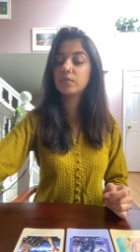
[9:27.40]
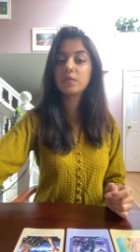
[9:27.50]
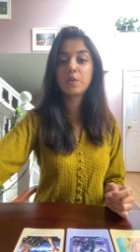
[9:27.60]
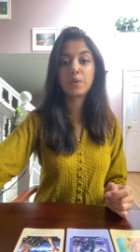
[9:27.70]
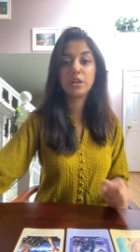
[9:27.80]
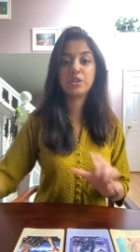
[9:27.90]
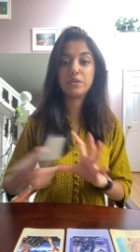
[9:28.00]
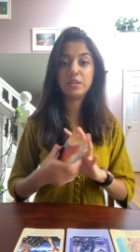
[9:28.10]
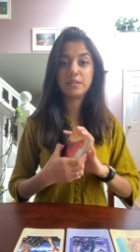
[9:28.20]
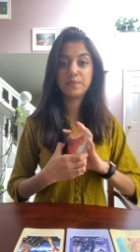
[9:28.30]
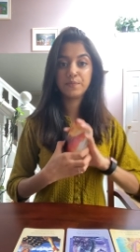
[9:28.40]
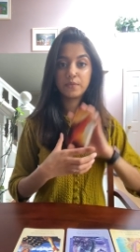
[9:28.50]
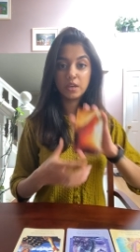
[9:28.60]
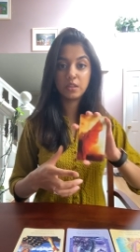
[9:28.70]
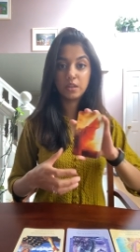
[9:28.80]
we're going to do these.
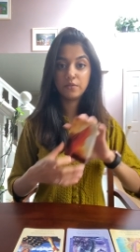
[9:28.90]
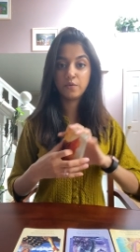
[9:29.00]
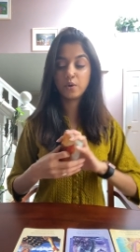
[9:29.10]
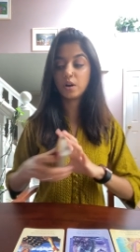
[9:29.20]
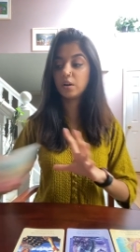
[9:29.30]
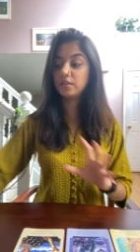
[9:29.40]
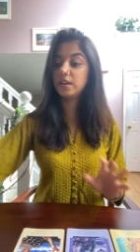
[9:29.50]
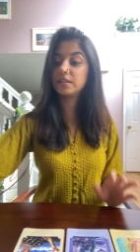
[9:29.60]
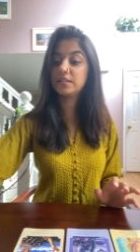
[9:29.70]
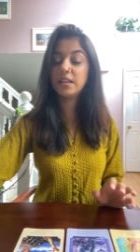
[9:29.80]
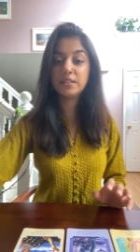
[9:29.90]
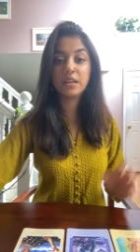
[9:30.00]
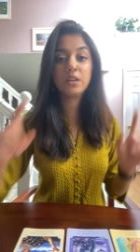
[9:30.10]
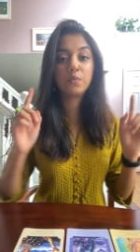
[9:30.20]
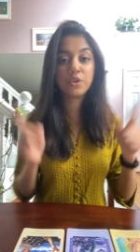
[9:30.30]
And then for the
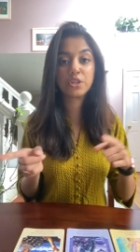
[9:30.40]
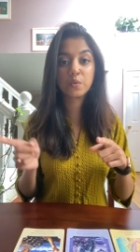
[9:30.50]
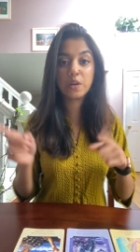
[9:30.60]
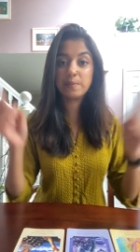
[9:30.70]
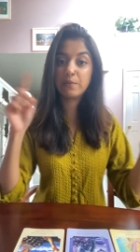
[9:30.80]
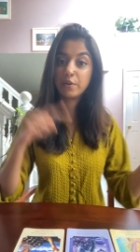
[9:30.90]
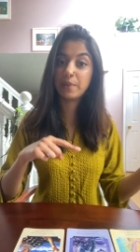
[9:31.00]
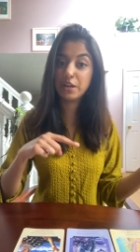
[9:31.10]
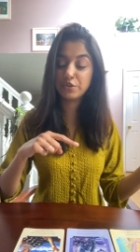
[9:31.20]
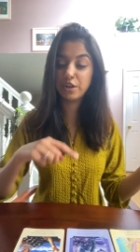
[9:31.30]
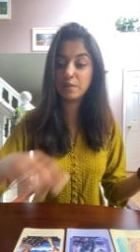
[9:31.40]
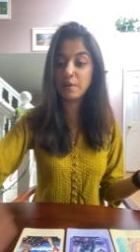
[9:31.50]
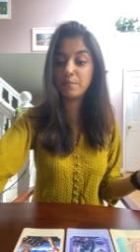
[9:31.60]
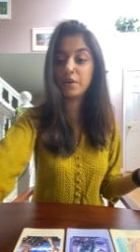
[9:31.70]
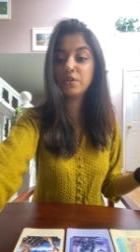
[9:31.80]
extended, which is going to be for Patreon
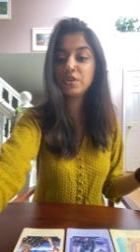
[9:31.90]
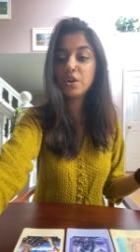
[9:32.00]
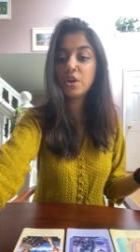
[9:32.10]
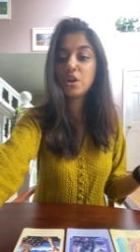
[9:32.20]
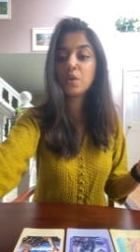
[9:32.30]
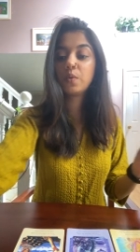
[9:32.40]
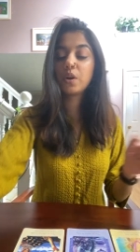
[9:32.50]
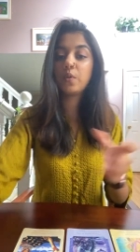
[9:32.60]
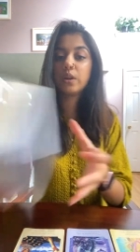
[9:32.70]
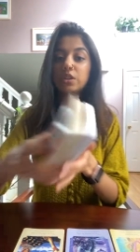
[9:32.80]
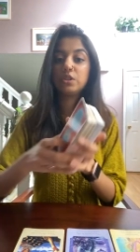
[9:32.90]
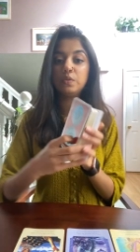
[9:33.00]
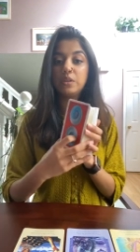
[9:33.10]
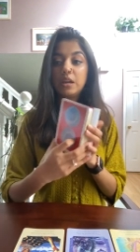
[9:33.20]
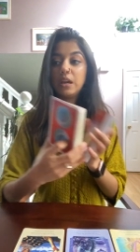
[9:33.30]
members, we're going
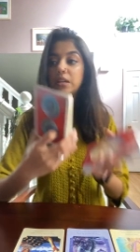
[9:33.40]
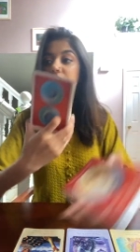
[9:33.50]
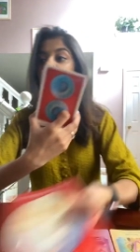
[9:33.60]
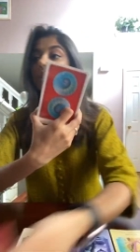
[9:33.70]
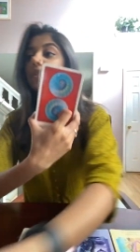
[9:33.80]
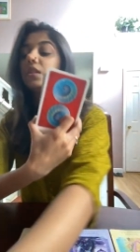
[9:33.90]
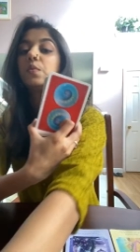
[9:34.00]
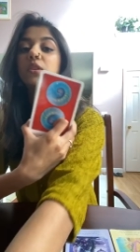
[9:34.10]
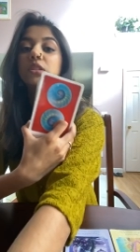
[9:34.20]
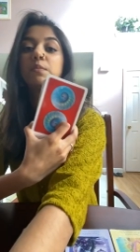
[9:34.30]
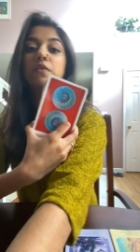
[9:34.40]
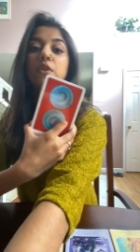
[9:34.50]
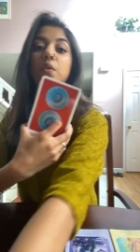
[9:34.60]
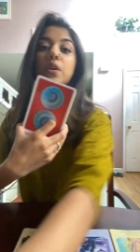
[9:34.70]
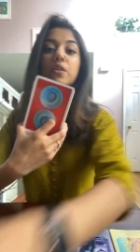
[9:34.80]
to get the Wisdom of
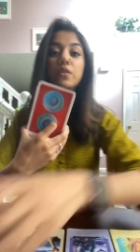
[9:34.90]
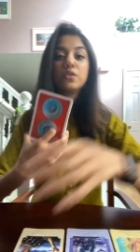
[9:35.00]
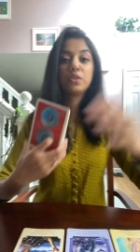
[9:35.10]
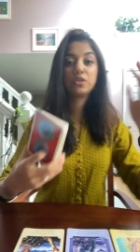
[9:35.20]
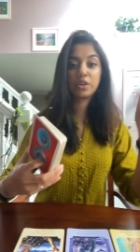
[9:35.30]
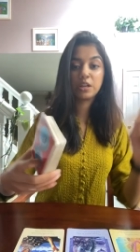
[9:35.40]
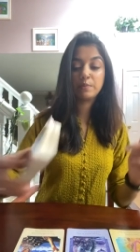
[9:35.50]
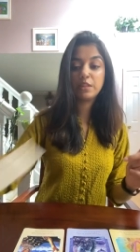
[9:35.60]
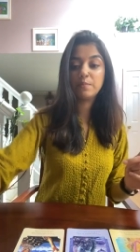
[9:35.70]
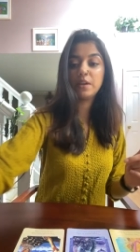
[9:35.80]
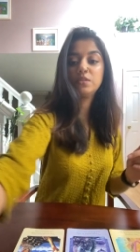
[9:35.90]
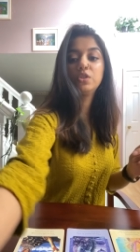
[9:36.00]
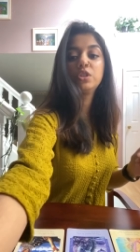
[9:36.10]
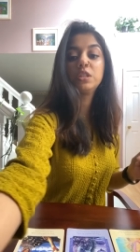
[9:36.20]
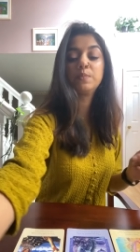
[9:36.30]
the Oracle. So these are going to be the
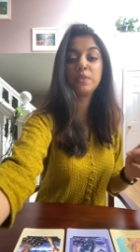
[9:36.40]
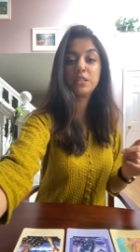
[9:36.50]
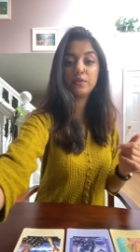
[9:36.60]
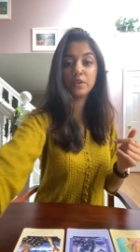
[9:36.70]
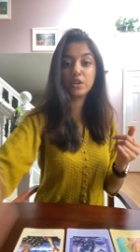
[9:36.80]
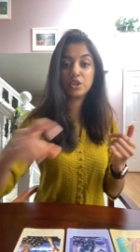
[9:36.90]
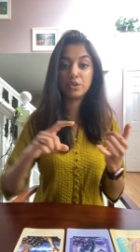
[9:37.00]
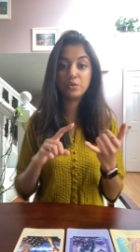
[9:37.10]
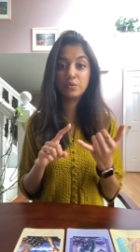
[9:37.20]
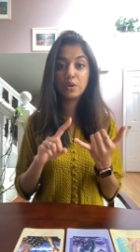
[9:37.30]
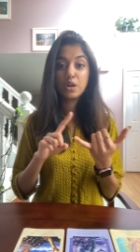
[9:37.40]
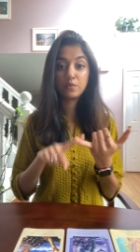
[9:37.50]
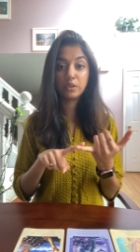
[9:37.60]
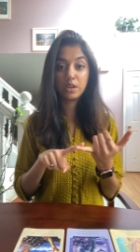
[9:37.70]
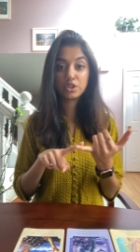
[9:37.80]
messages specific to
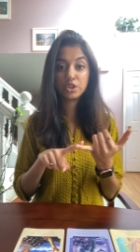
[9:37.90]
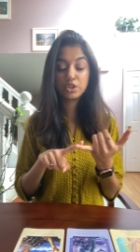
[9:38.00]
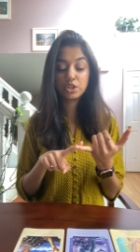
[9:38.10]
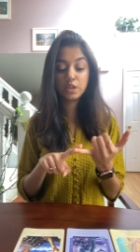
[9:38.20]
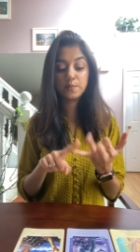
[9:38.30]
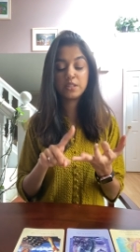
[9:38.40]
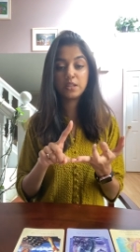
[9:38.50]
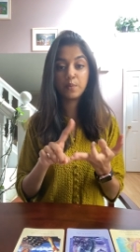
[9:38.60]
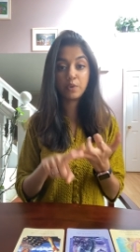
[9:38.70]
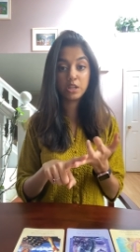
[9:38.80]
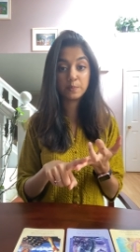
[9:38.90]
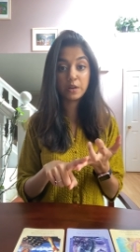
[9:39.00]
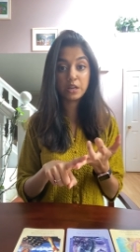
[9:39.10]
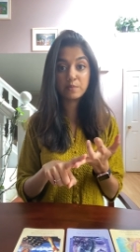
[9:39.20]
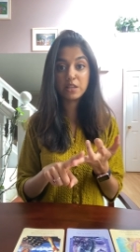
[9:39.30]
relationships, a
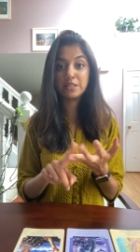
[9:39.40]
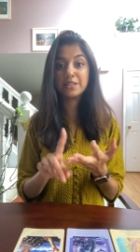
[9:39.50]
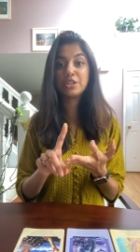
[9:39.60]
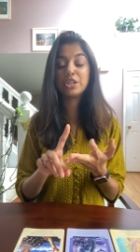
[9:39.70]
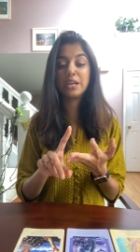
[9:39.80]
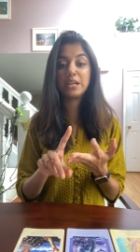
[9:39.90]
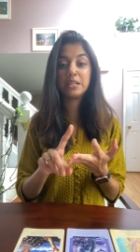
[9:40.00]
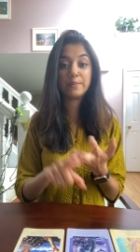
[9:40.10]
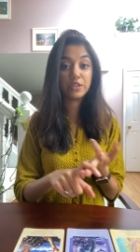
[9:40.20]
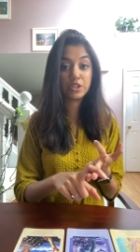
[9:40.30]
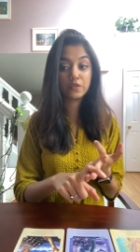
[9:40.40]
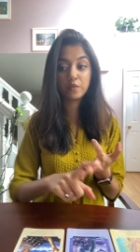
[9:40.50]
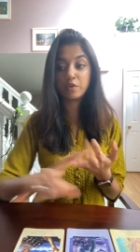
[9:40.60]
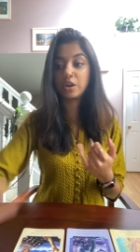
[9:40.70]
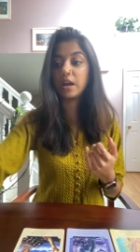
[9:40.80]
prosperity message, and a message
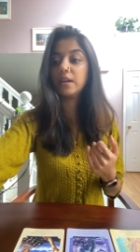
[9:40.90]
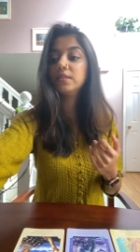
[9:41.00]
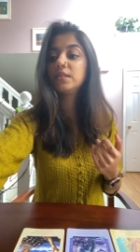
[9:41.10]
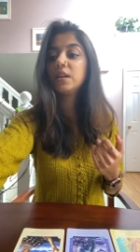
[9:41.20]
from your guides,